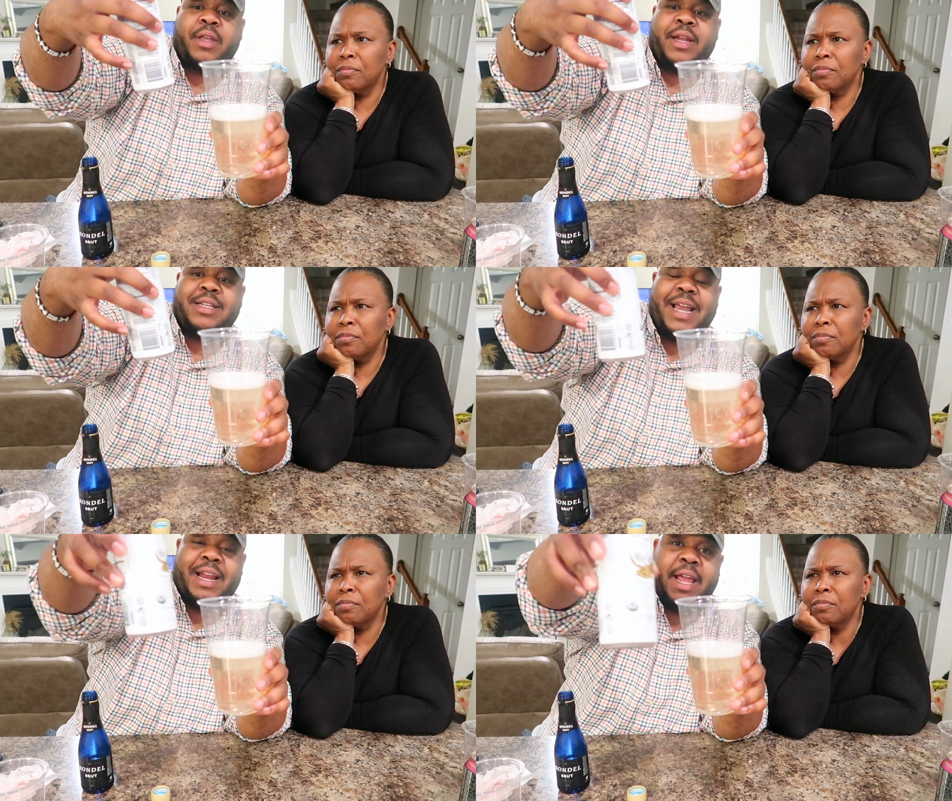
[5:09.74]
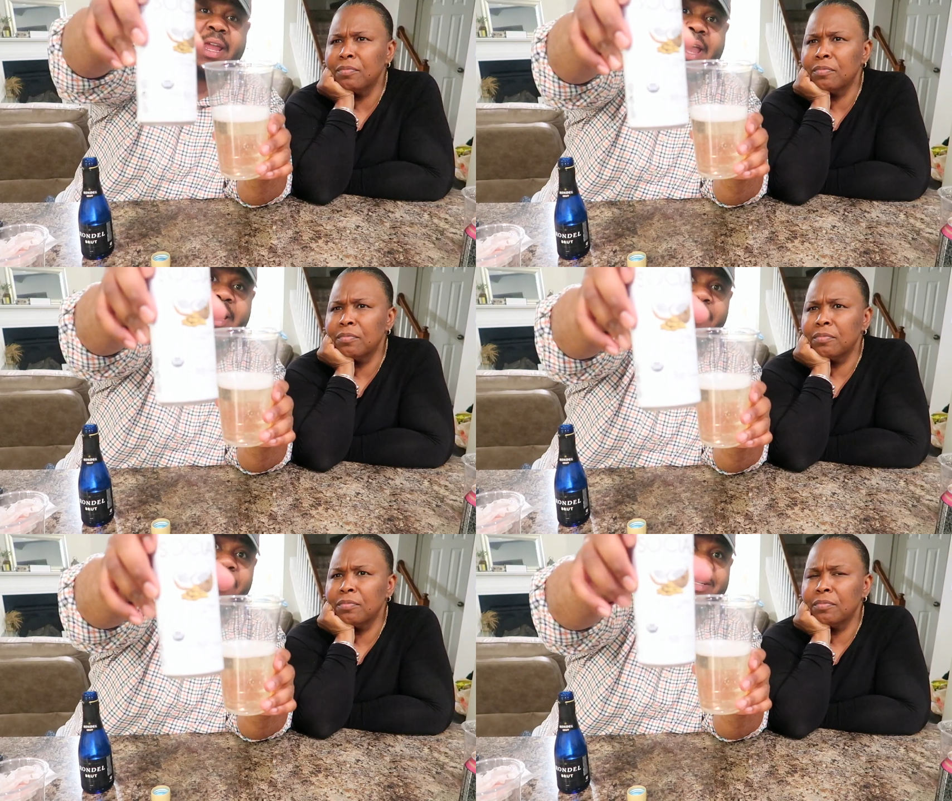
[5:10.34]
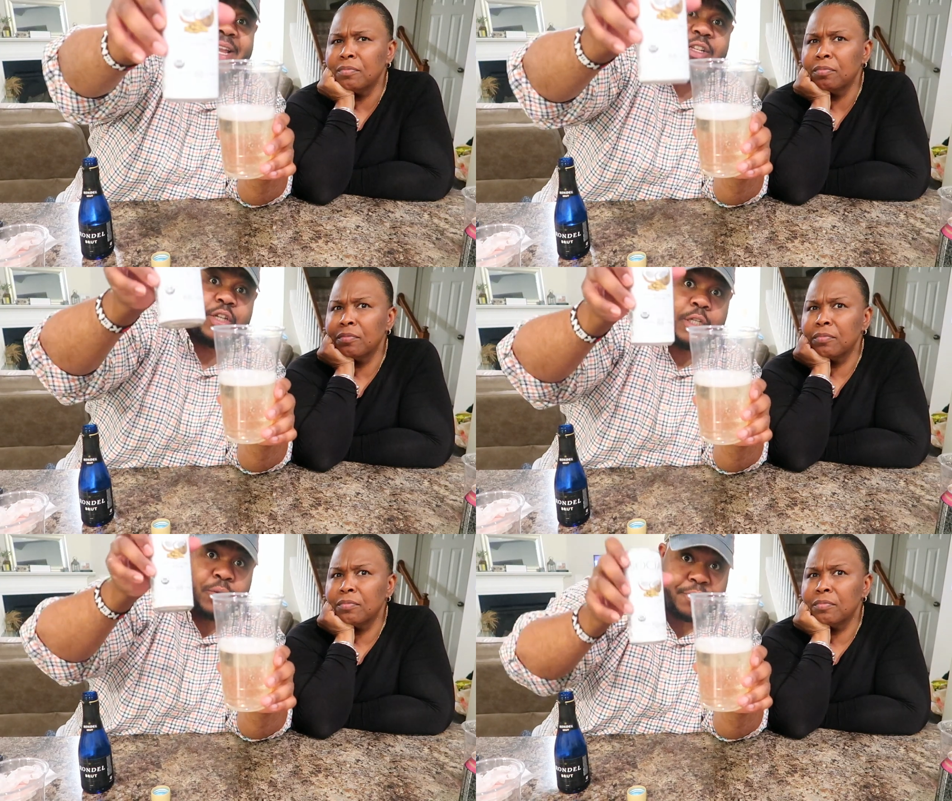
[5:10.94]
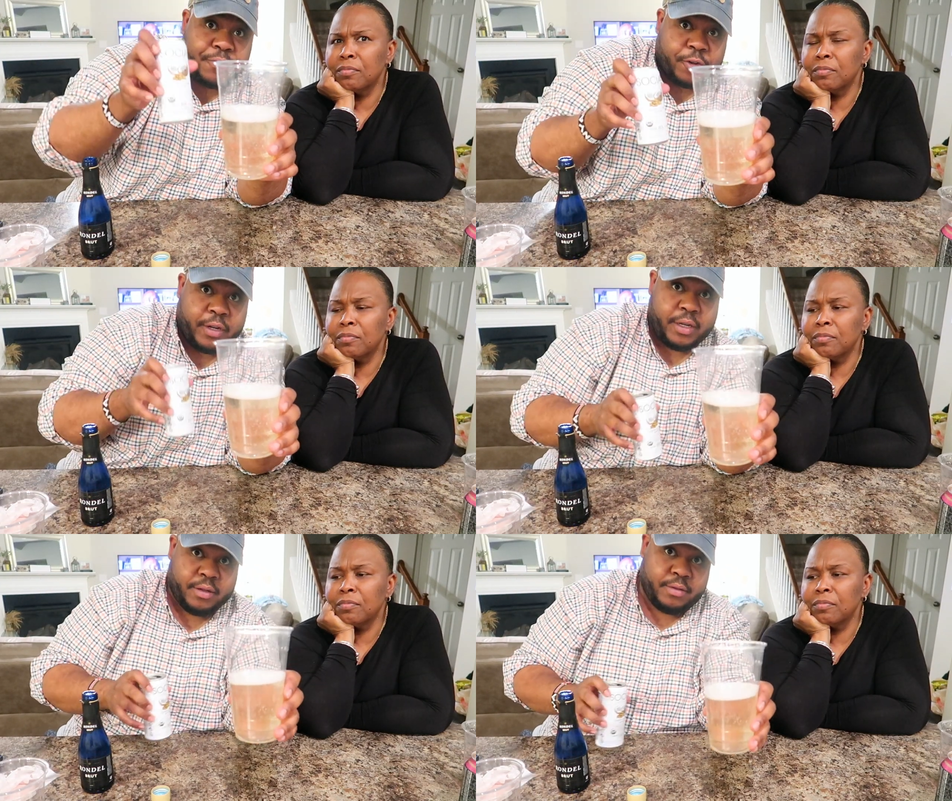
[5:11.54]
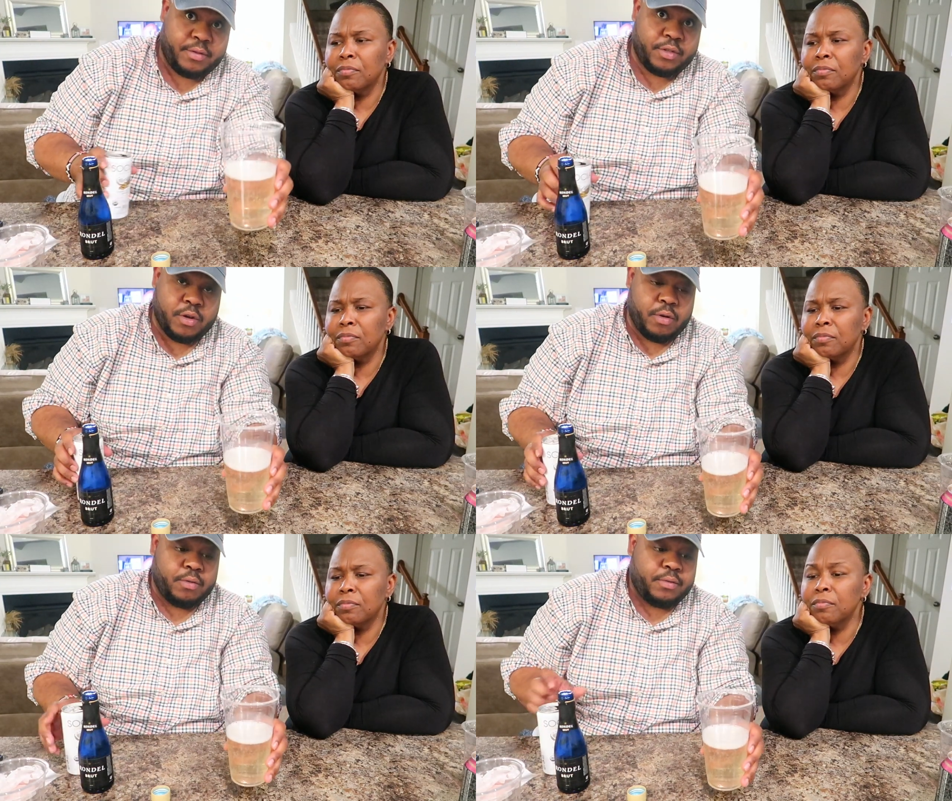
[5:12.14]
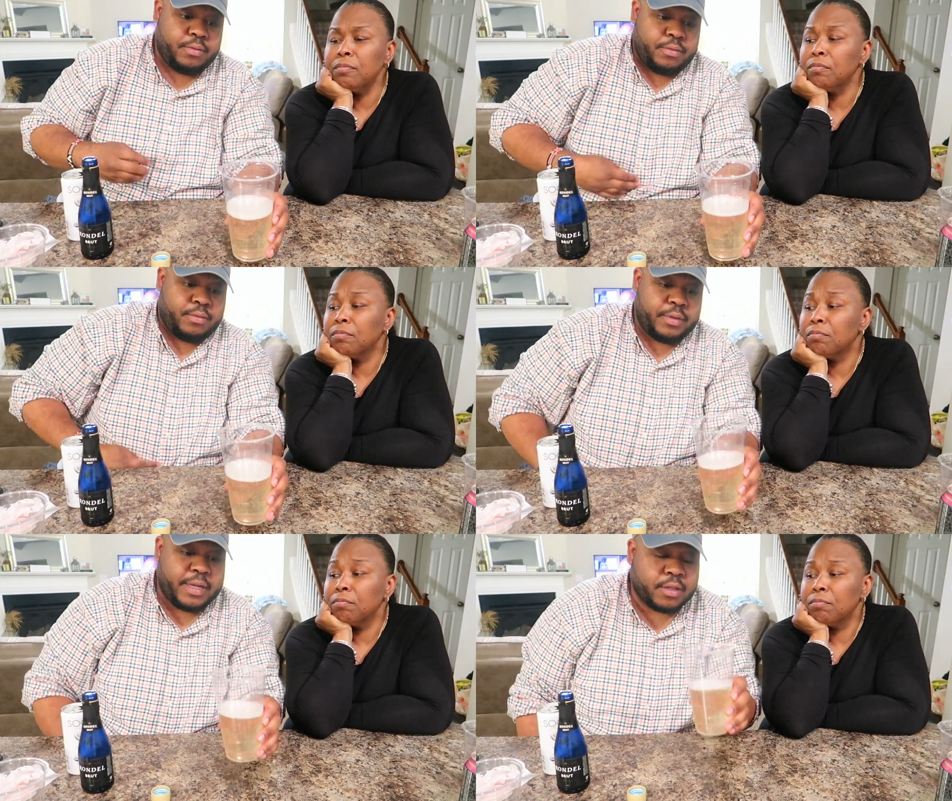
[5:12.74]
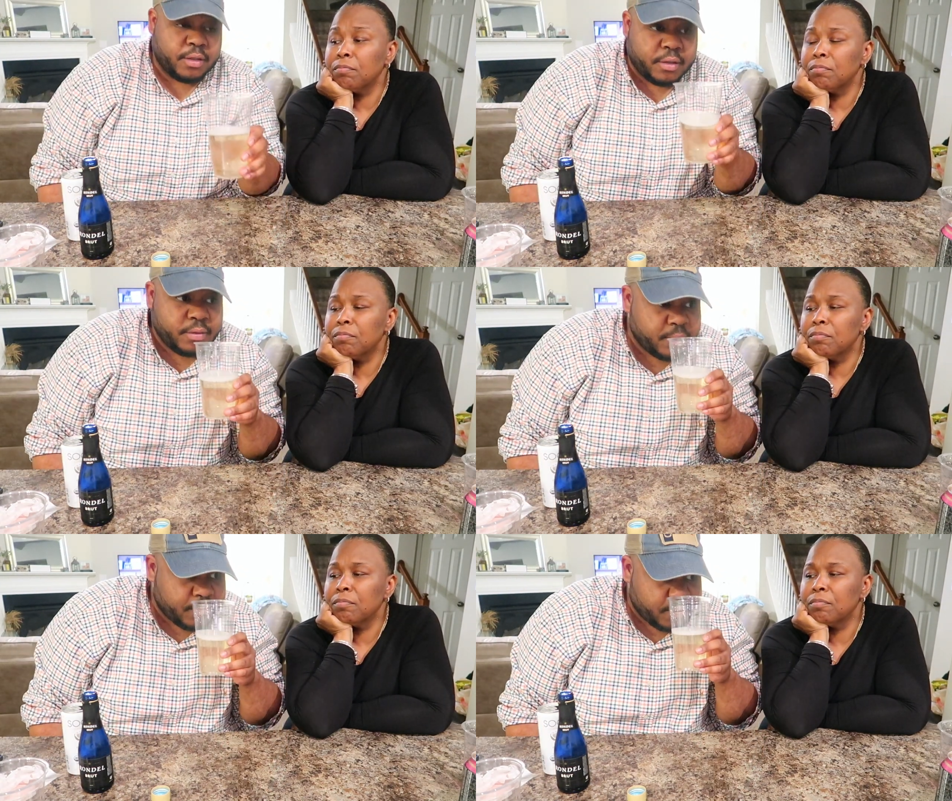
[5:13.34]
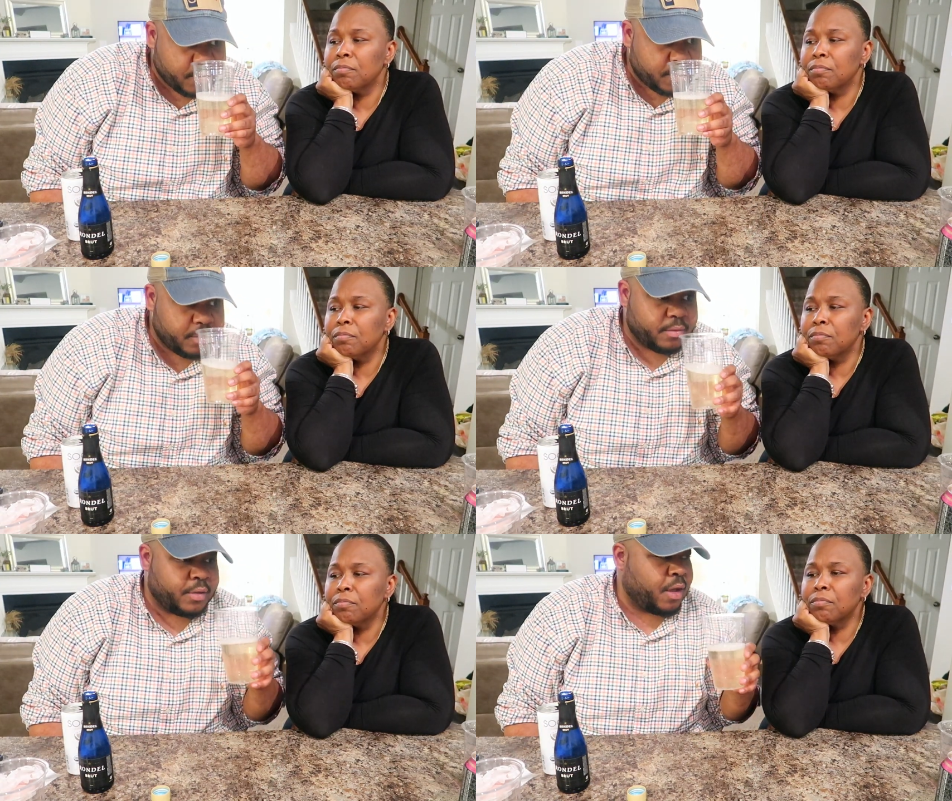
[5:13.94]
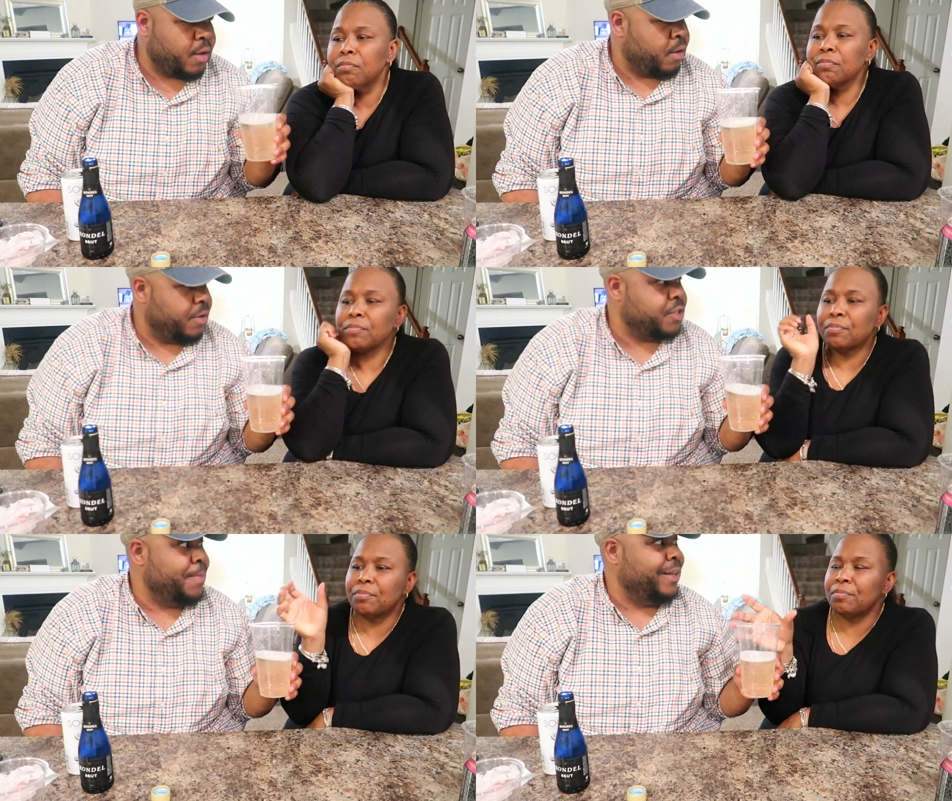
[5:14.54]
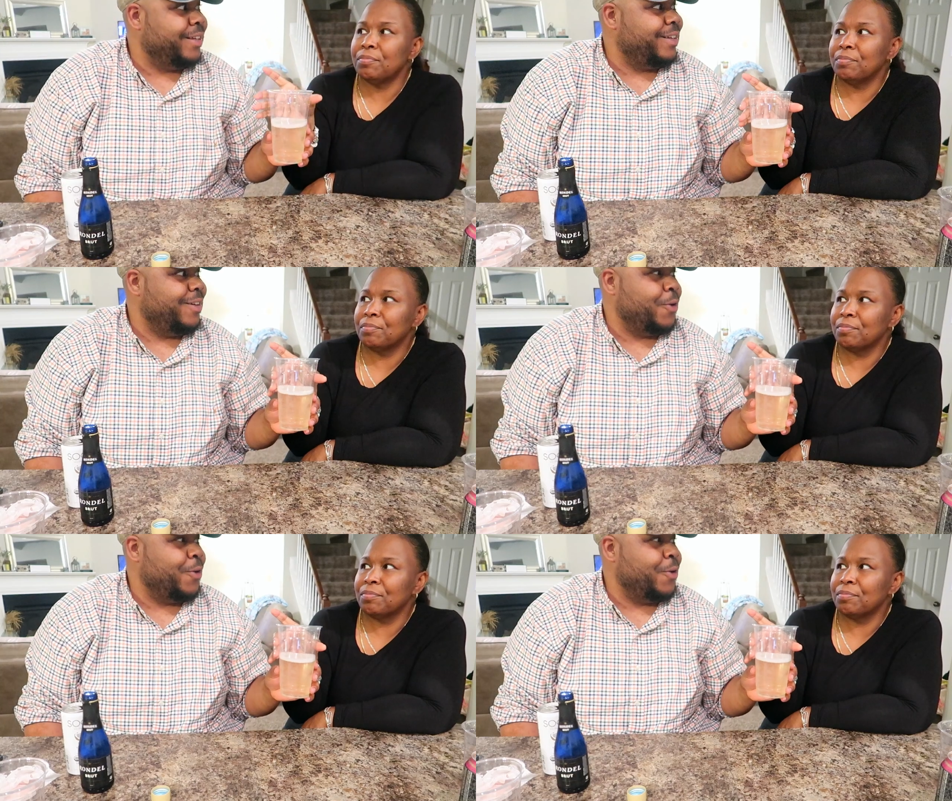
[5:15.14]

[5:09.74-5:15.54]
Speaker 1: and it's 88 calories and it's gluten free. So mm. that's good. Smell it.